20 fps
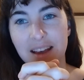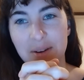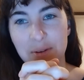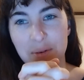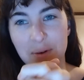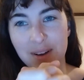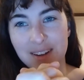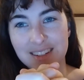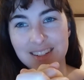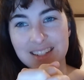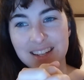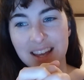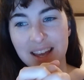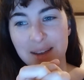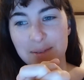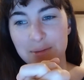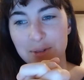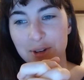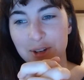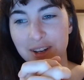at one
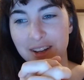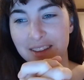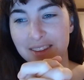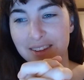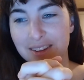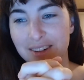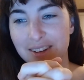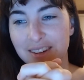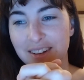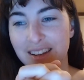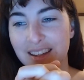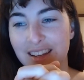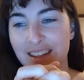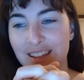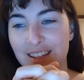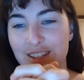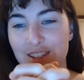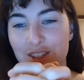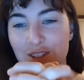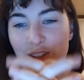time or another
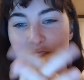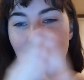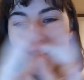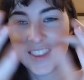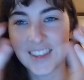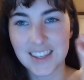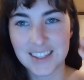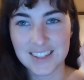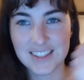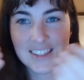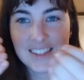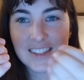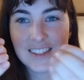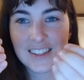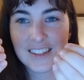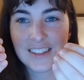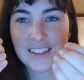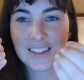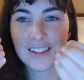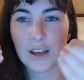to this
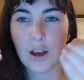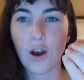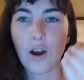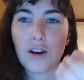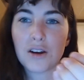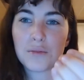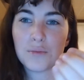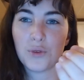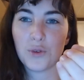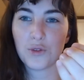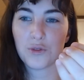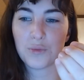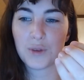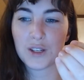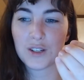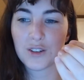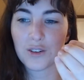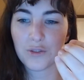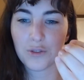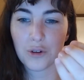art
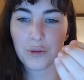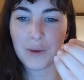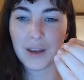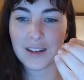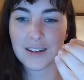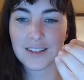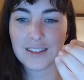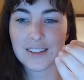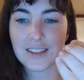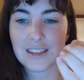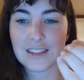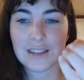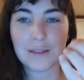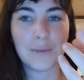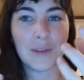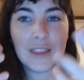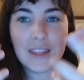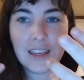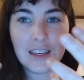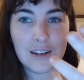movement of
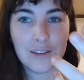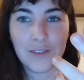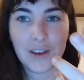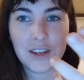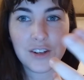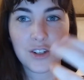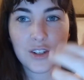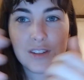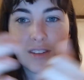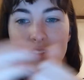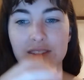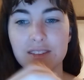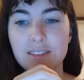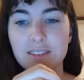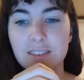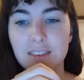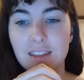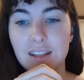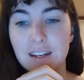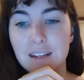Romanticism and the innovations
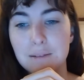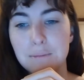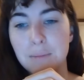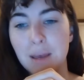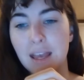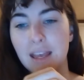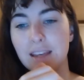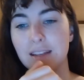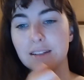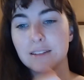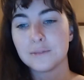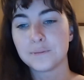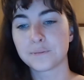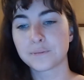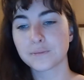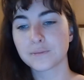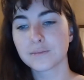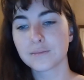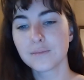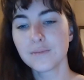that it made.
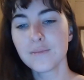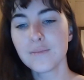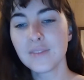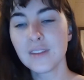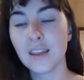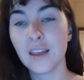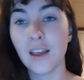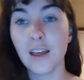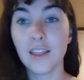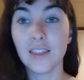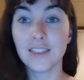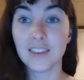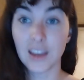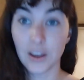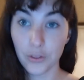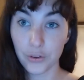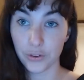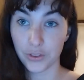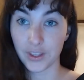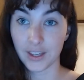The
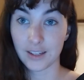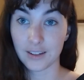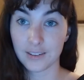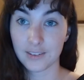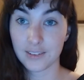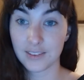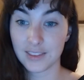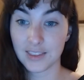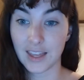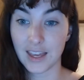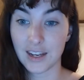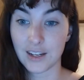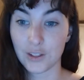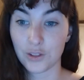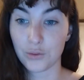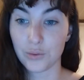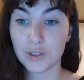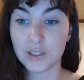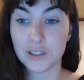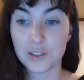other thing that
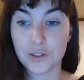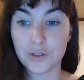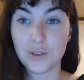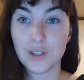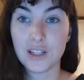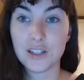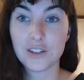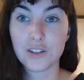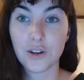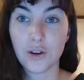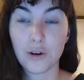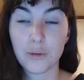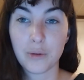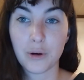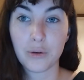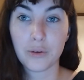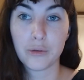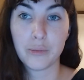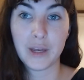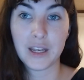you really do need to know
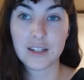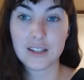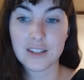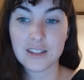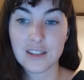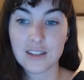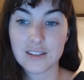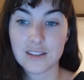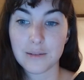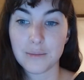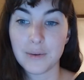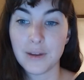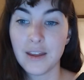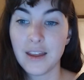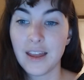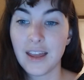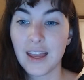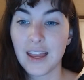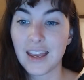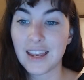about Romanticism
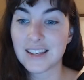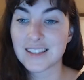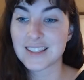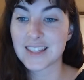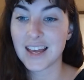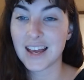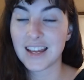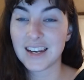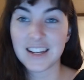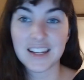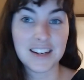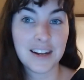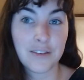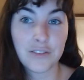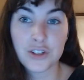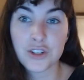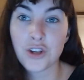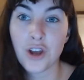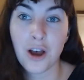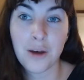is that it
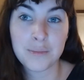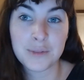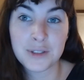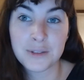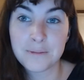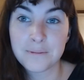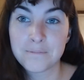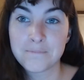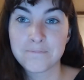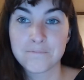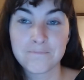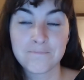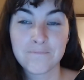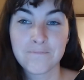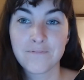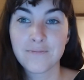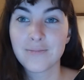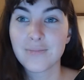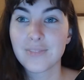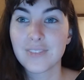never stopped.
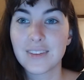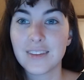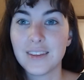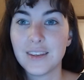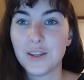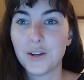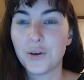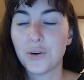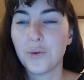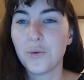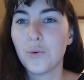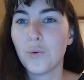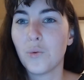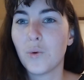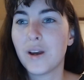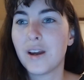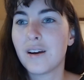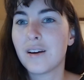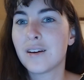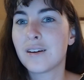You know,
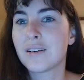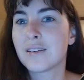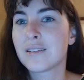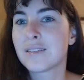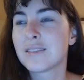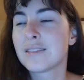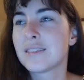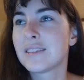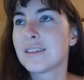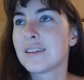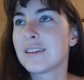where